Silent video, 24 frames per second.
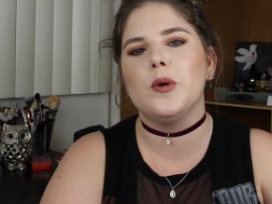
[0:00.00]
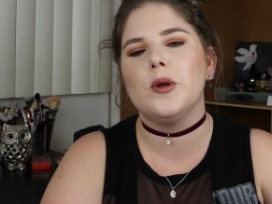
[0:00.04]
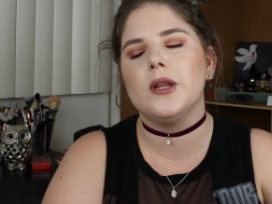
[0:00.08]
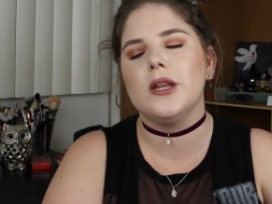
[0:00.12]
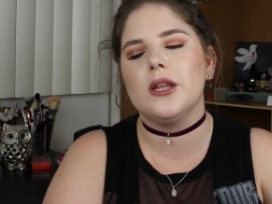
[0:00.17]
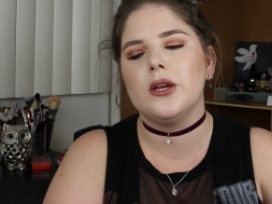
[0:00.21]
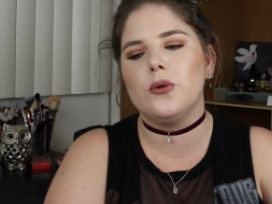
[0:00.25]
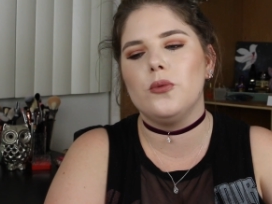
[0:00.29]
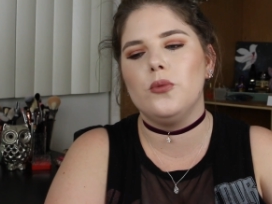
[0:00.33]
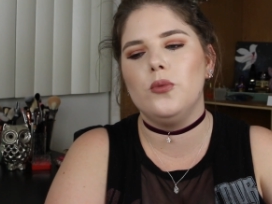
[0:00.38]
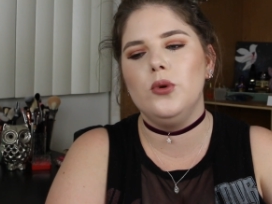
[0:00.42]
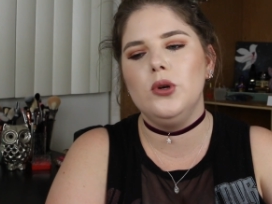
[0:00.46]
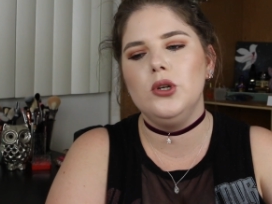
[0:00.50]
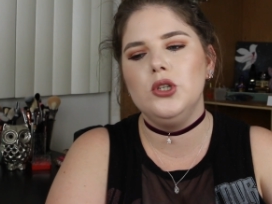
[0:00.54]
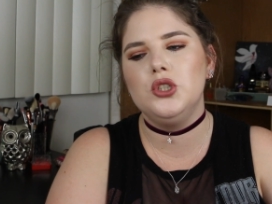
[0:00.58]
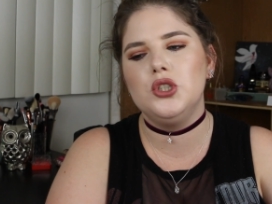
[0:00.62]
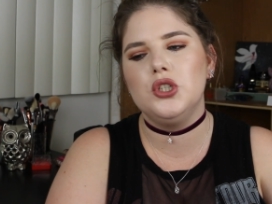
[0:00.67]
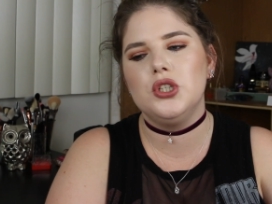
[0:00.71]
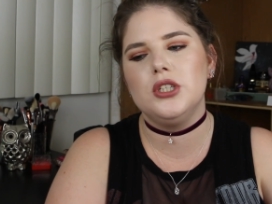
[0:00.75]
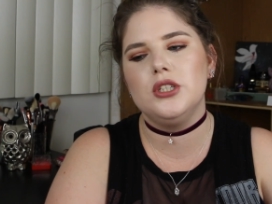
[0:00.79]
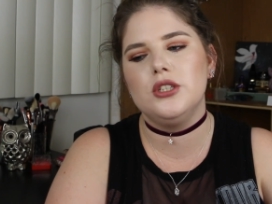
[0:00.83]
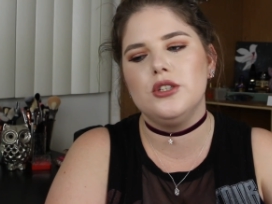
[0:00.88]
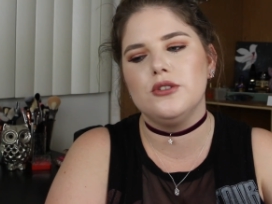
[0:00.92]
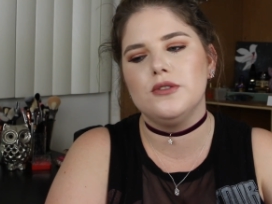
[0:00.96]
but like, would
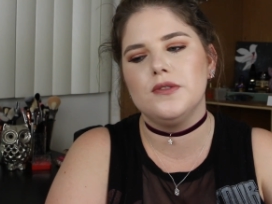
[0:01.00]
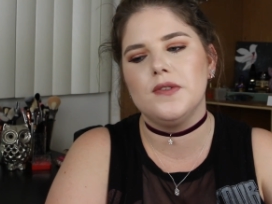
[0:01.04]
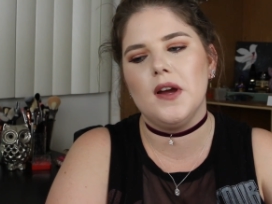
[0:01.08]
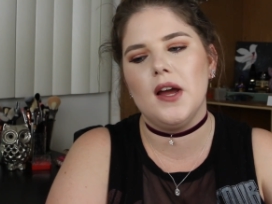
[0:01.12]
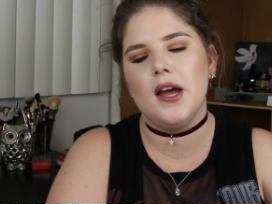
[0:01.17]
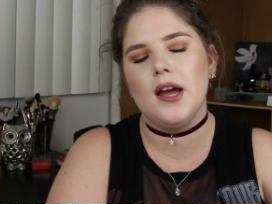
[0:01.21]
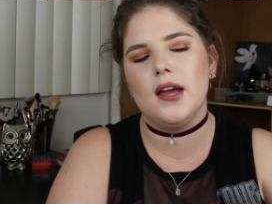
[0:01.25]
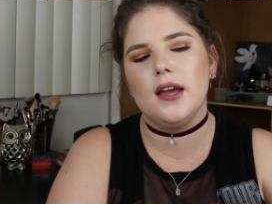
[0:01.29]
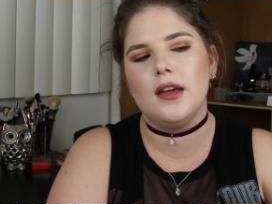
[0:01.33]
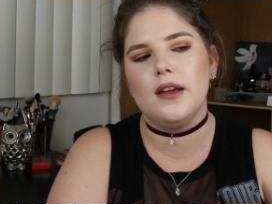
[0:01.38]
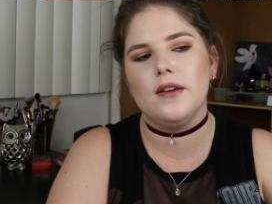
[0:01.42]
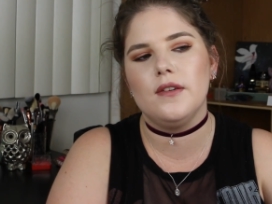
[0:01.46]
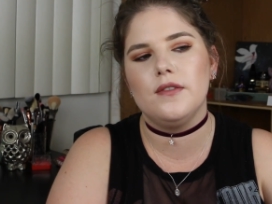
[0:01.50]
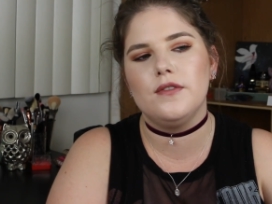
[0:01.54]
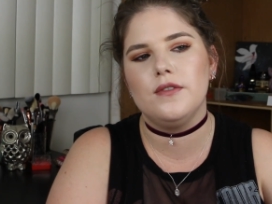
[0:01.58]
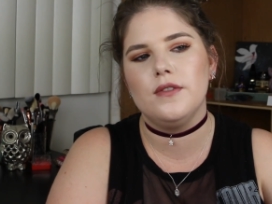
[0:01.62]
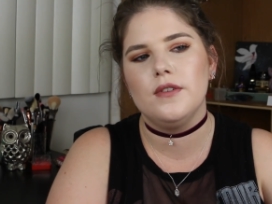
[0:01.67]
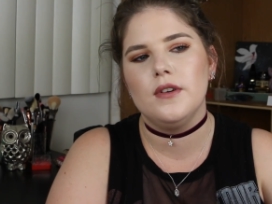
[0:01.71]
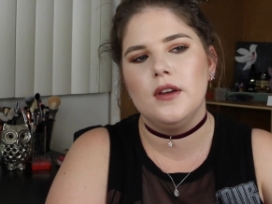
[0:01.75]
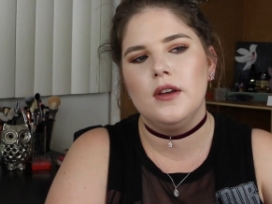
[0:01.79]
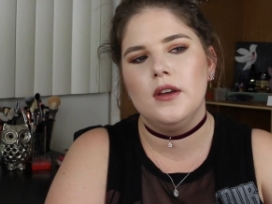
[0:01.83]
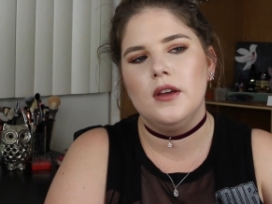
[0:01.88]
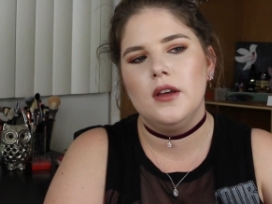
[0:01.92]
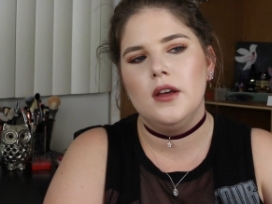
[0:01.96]
she survive
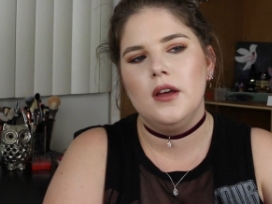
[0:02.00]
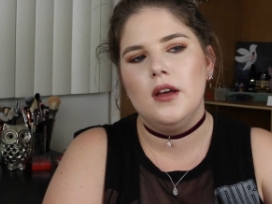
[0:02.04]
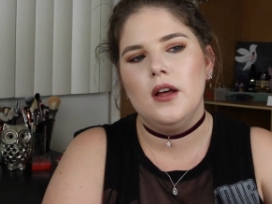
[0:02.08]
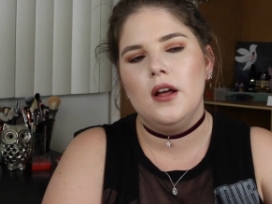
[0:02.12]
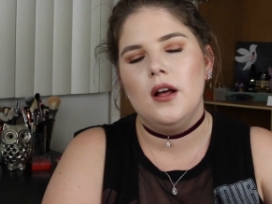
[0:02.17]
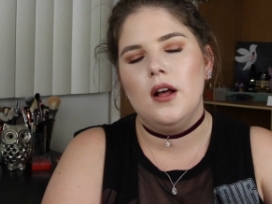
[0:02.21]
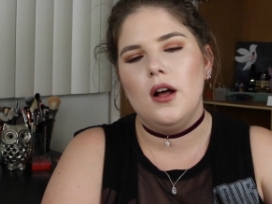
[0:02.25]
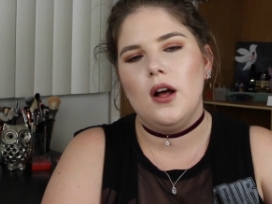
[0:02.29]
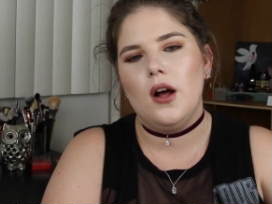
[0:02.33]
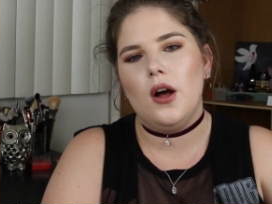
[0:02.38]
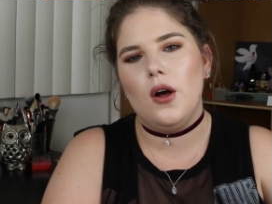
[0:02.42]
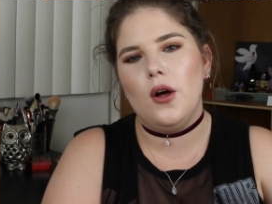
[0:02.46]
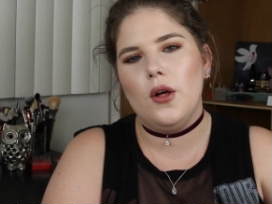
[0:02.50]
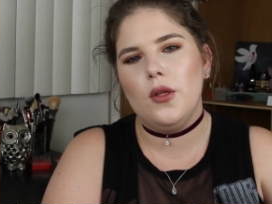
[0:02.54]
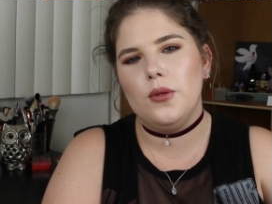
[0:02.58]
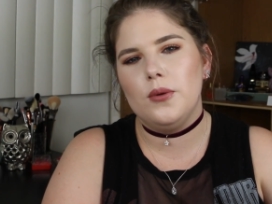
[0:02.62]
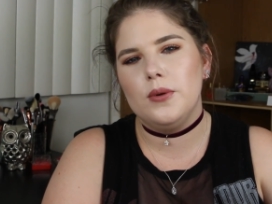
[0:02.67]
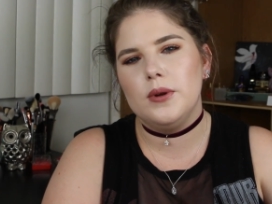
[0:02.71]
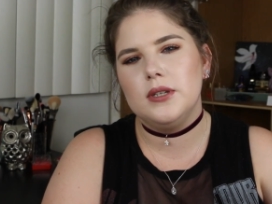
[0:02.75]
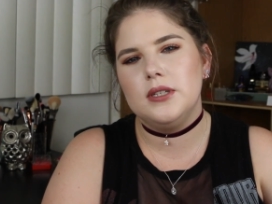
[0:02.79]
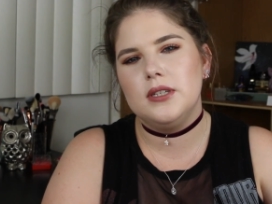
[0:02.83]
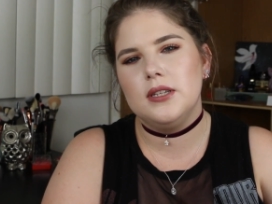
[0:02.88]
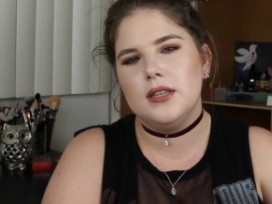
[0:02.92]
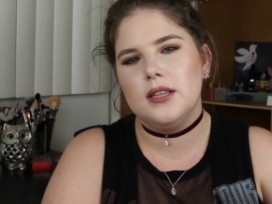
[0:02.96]
all the
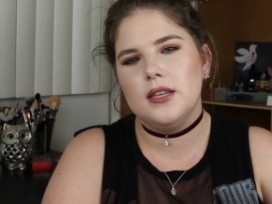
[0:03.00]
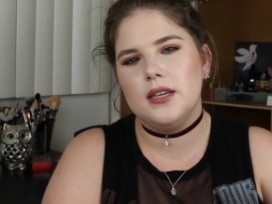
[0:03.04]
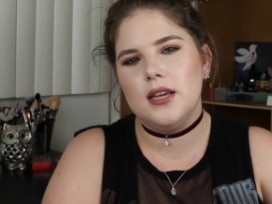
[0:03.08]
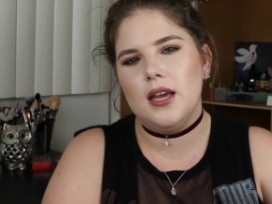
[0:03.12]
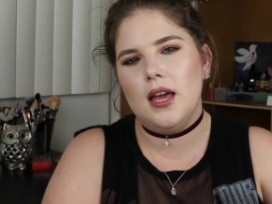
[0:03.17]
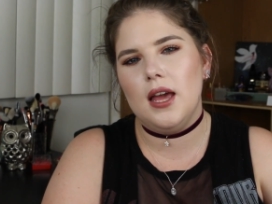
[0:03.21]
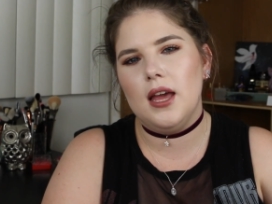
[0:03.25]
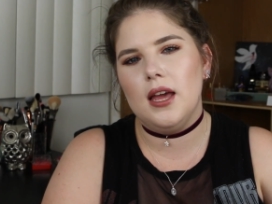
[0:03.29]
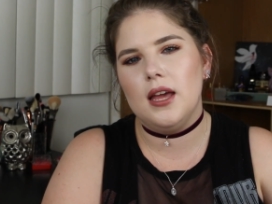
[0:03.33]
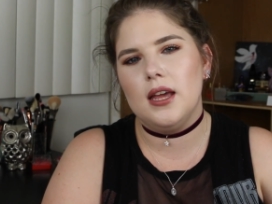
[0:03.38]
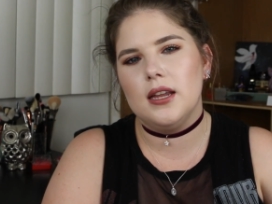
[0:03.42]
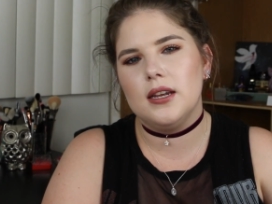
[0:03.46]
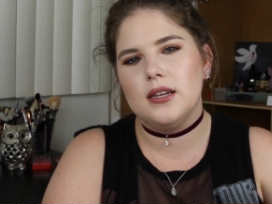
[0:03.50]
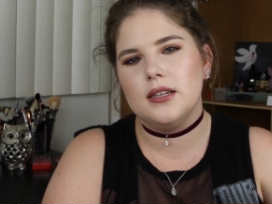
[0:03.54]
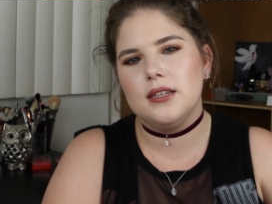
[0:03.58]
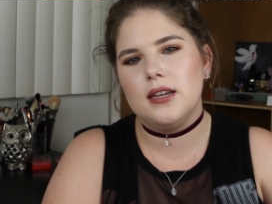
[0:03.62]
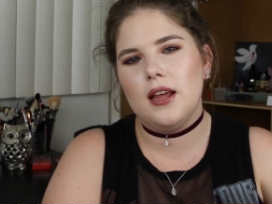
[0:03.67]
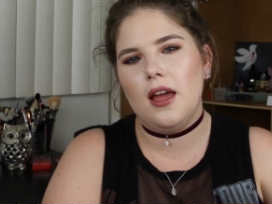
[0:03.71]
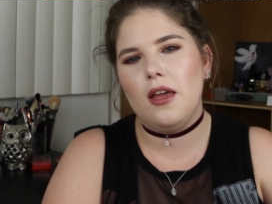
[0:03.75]
way to the end?